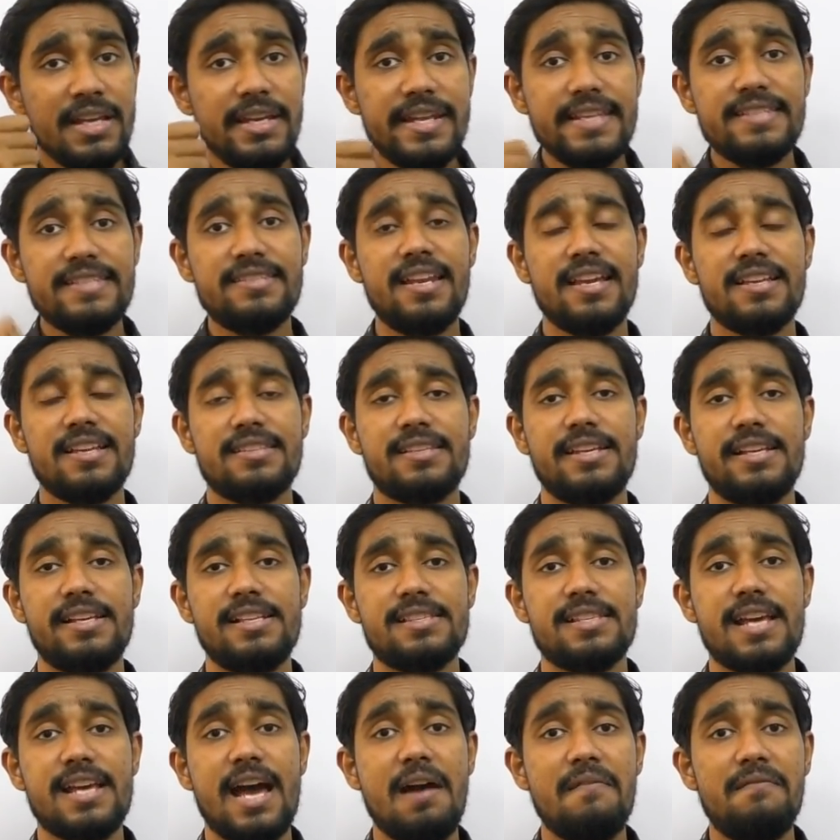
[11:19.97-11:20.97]
listening
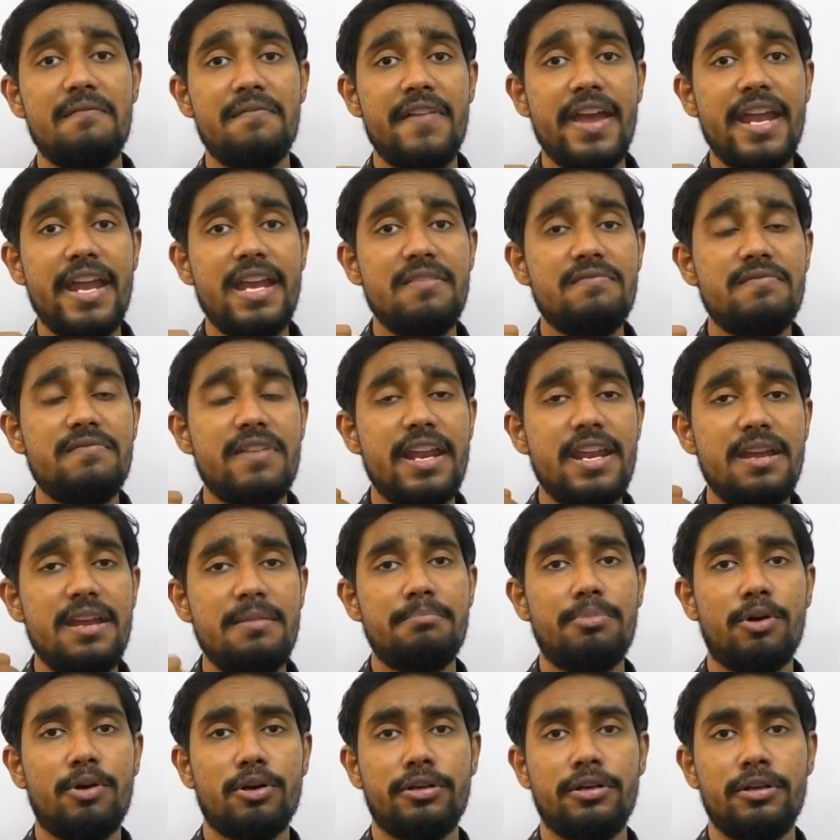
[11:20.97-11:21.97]
skills are
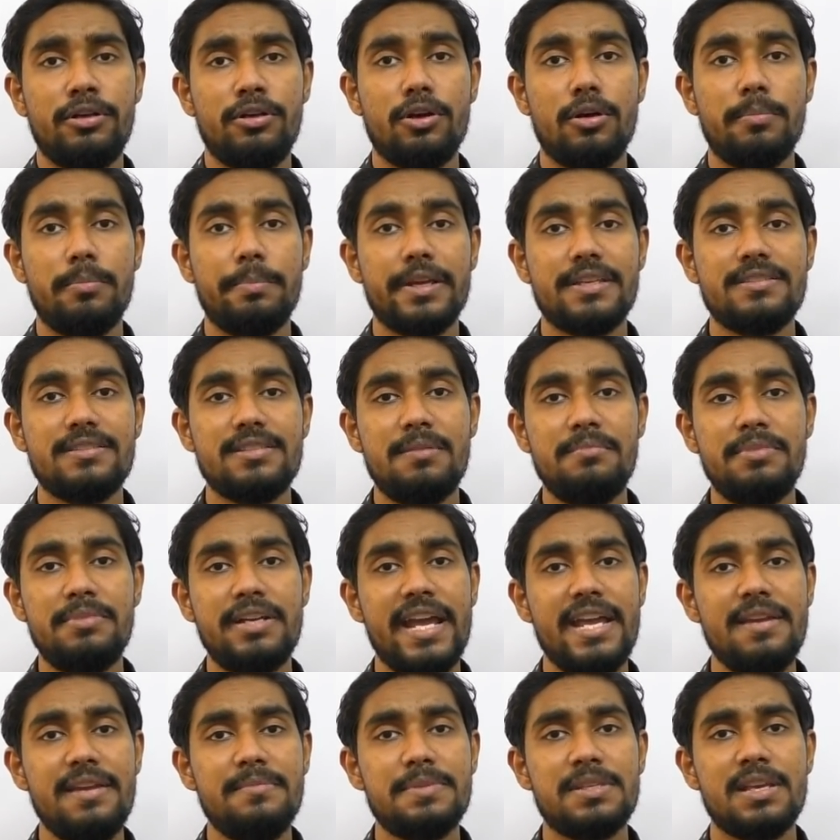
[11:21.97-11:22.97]
very important topic.
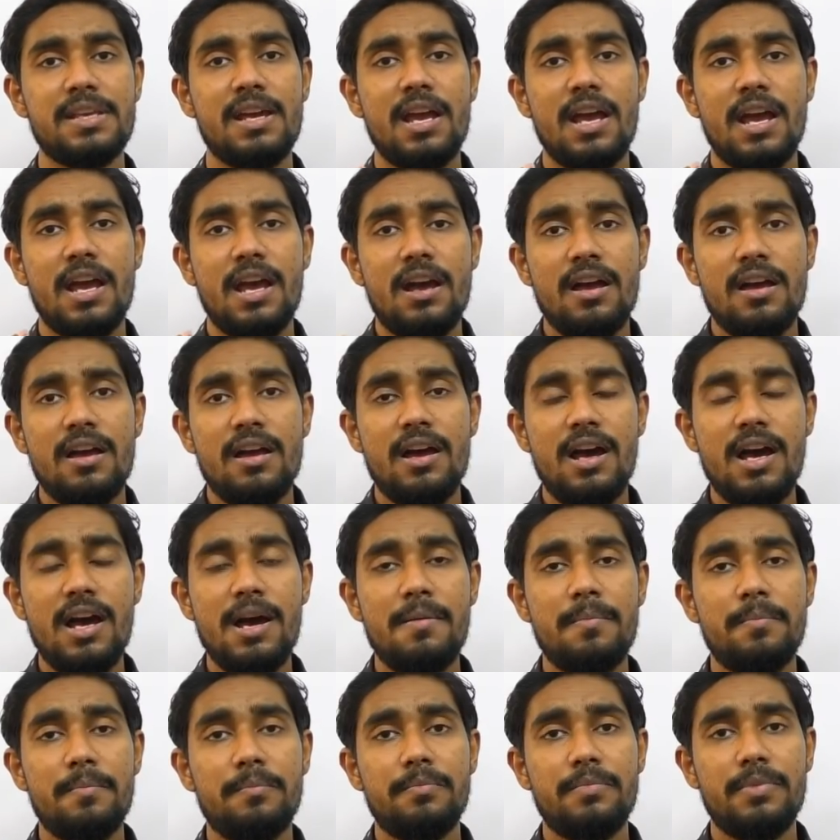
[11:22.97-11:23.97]
Sometimes
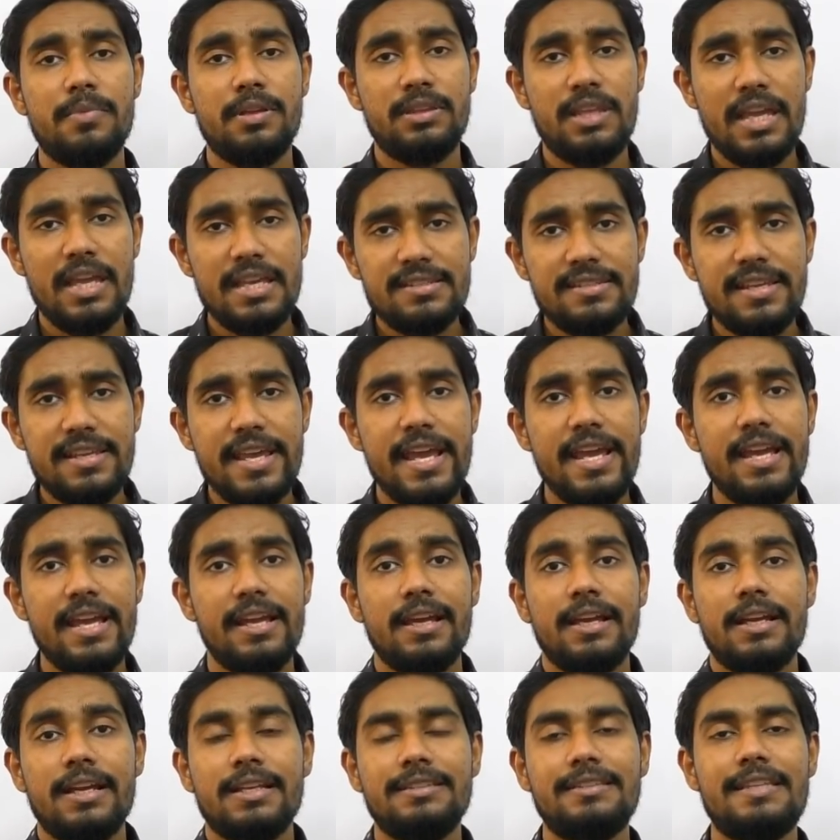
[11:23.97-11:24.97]
they
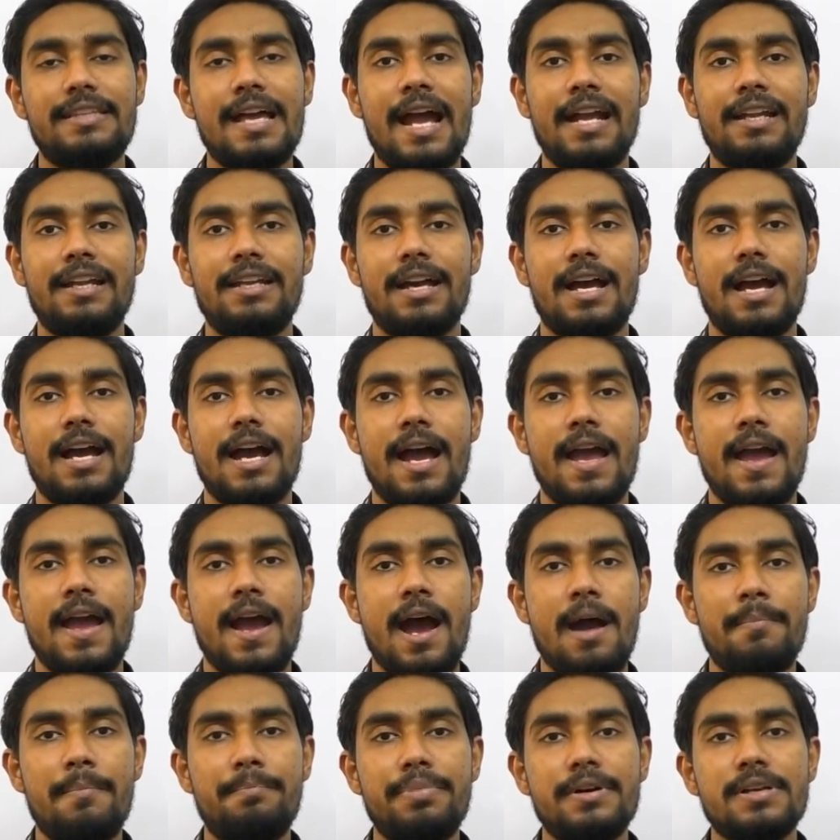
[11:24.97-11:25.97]
say that
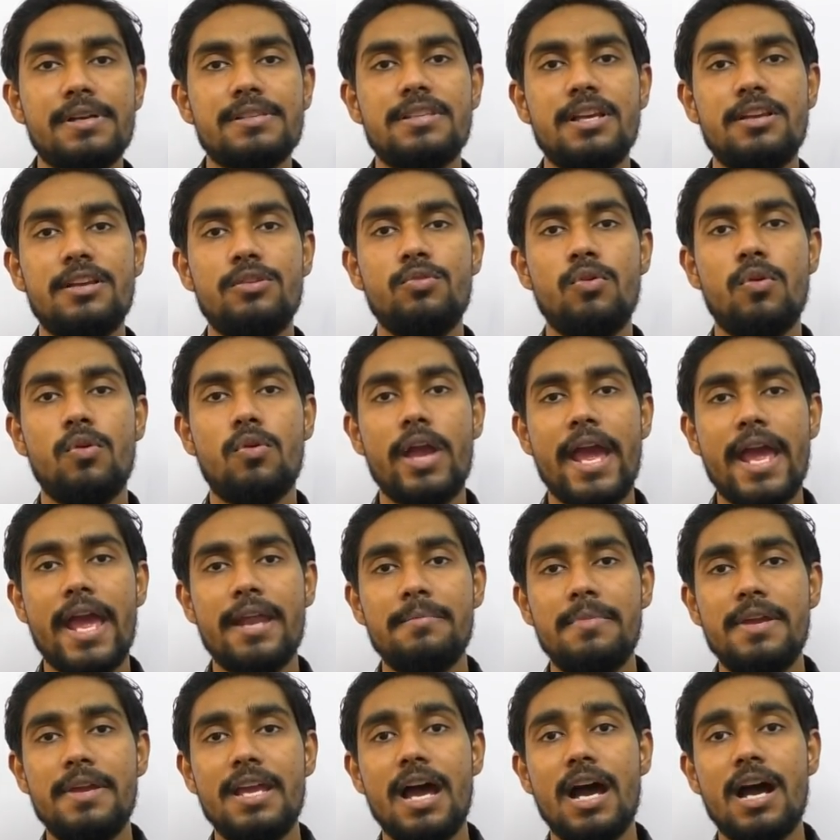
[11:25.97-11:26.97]
a person who
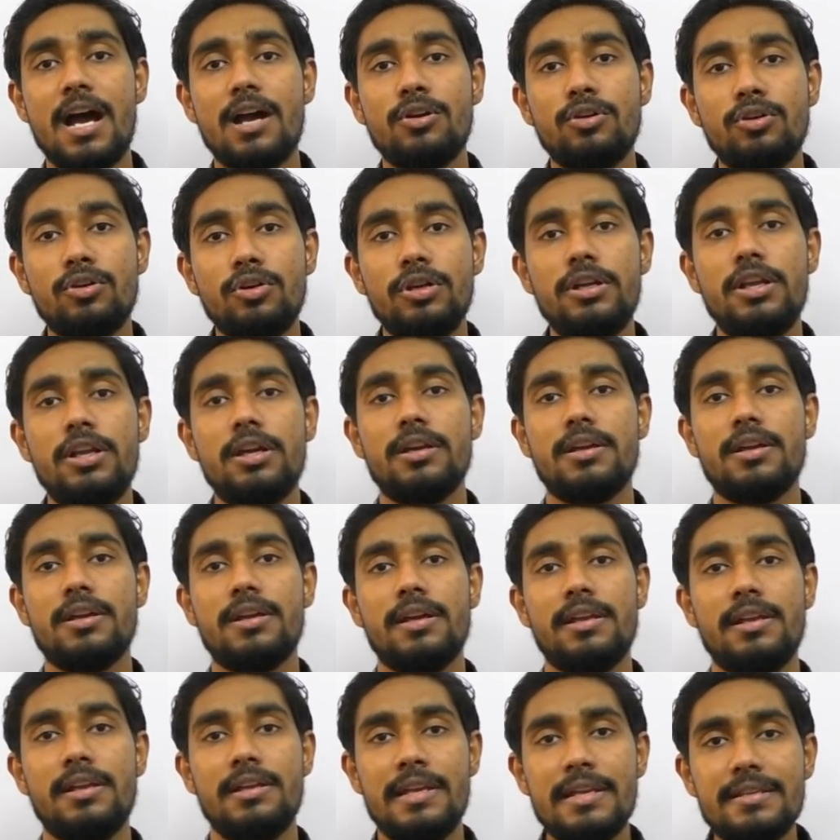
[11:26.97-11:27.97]
can be a good
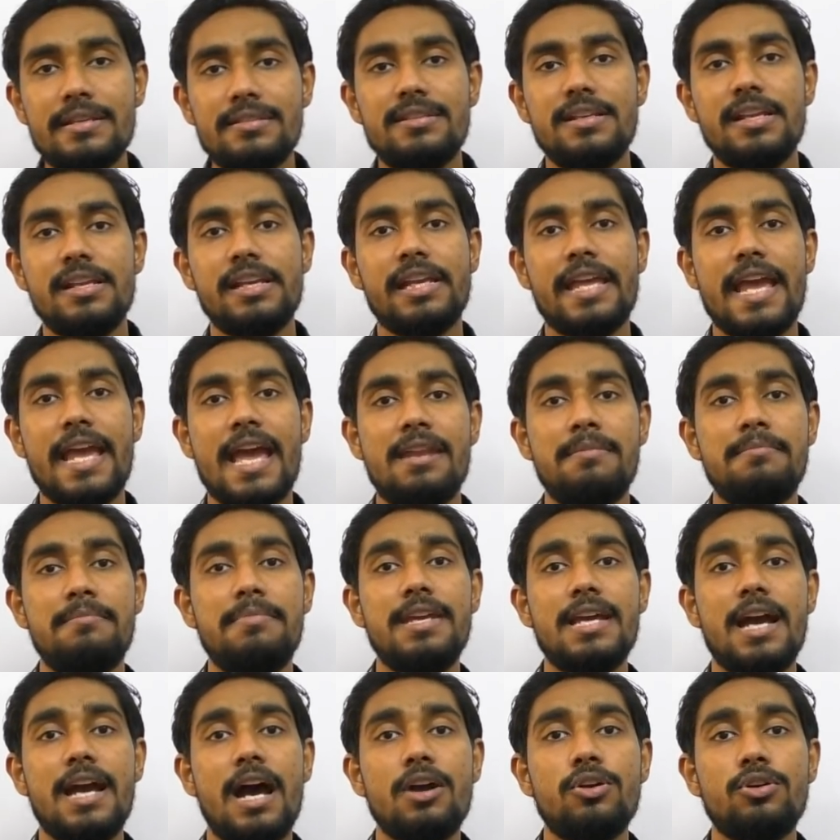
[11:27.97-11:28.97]
listener can
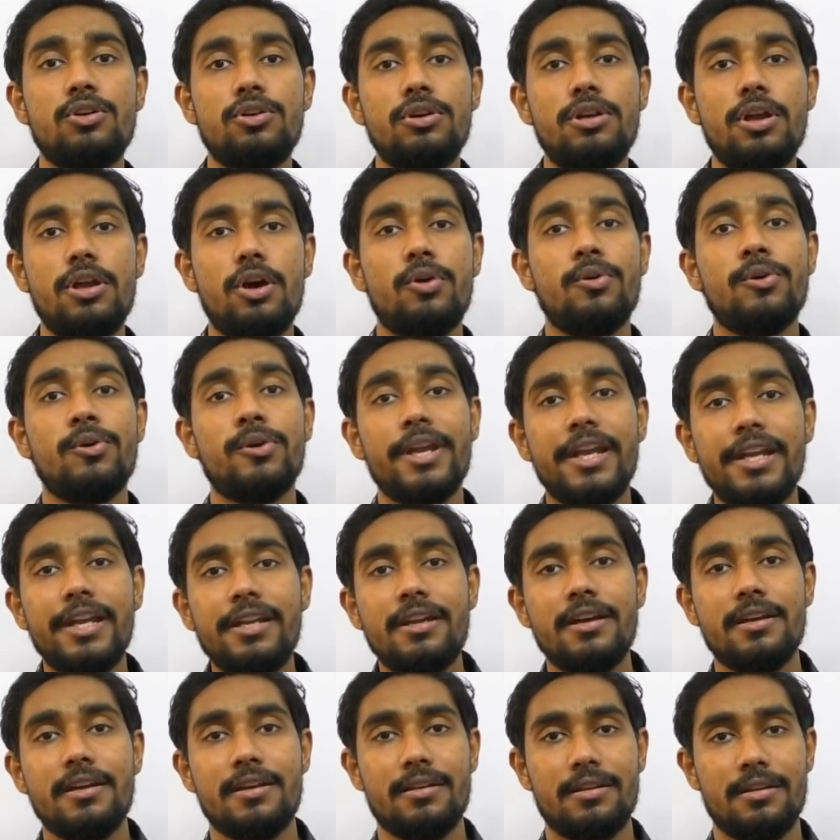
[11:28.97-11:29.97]
be a good
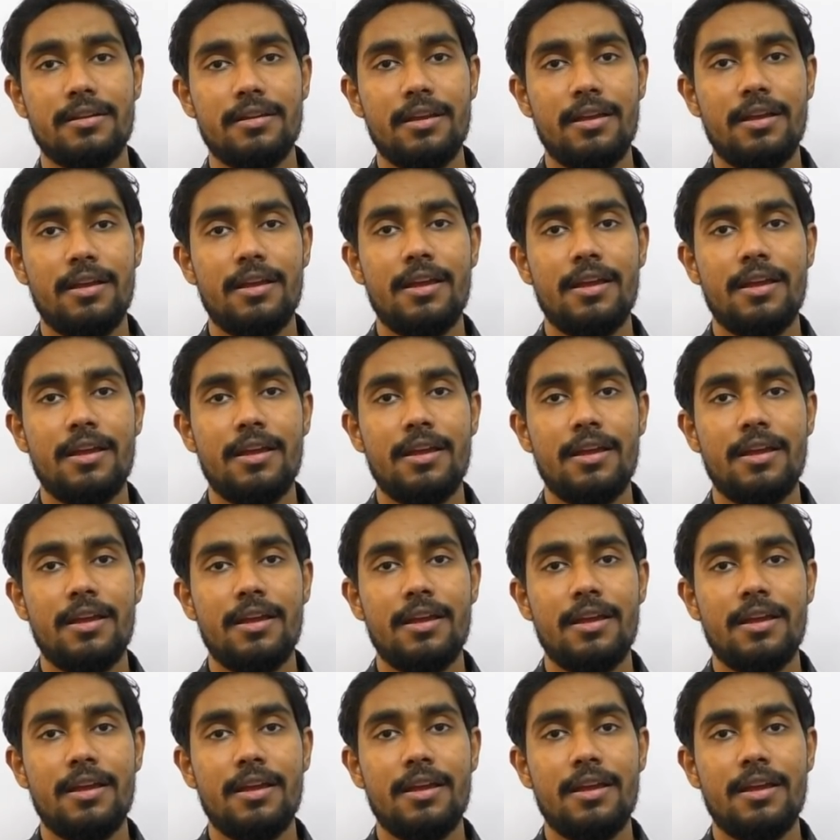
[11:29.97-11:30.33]
orator.